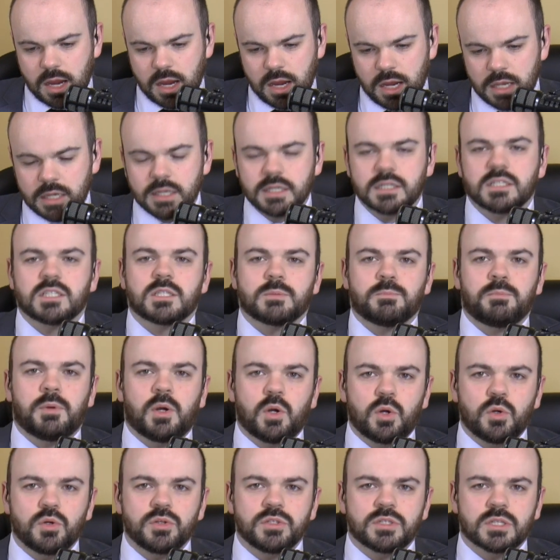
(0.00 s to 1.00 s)
it
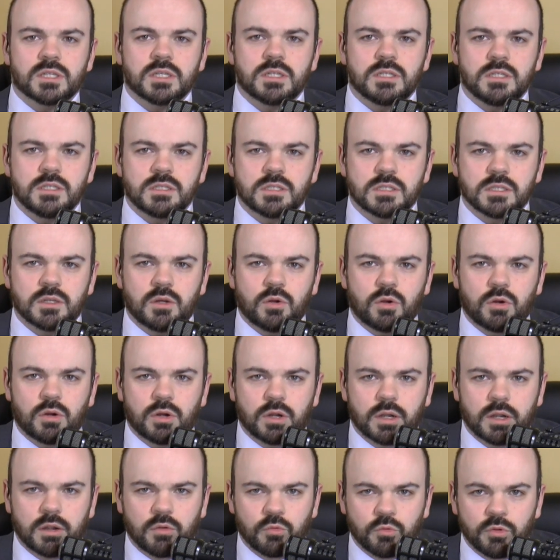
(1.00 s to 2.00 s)
exposes
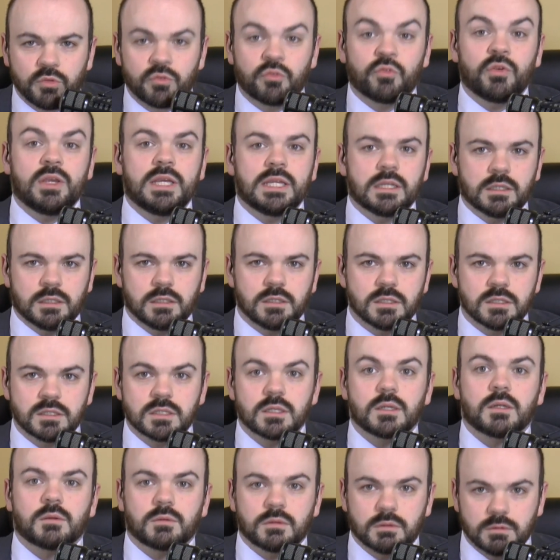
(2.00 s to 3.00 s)
or
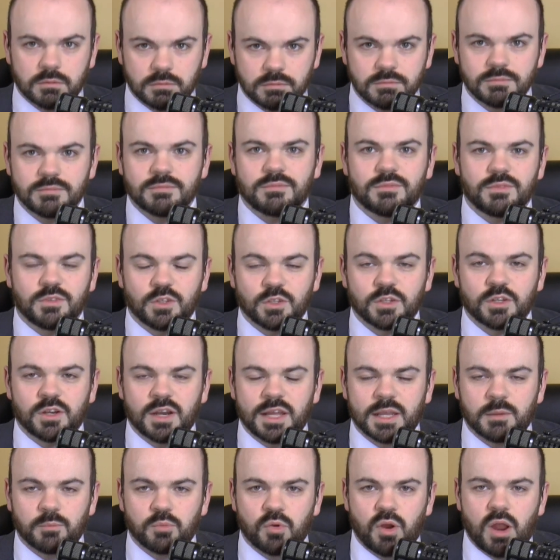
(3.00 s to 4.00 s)
reveals the
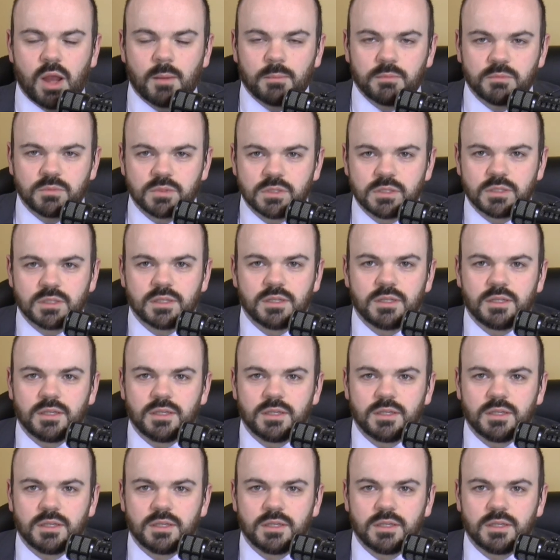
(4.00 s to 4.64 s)
underlying problems.